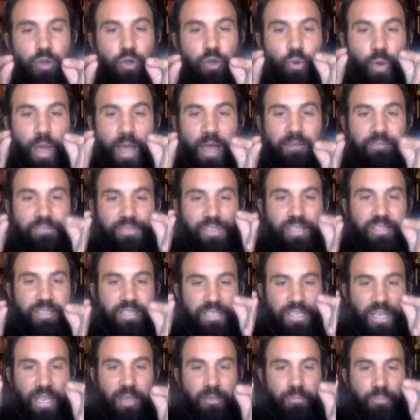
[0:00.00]
who have
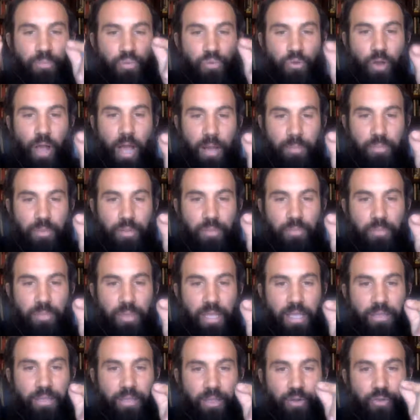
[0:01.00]
this same
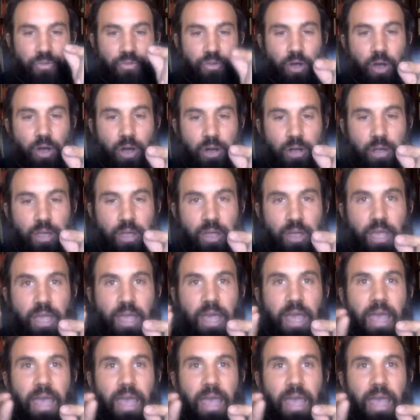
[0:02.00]
problem in their dog,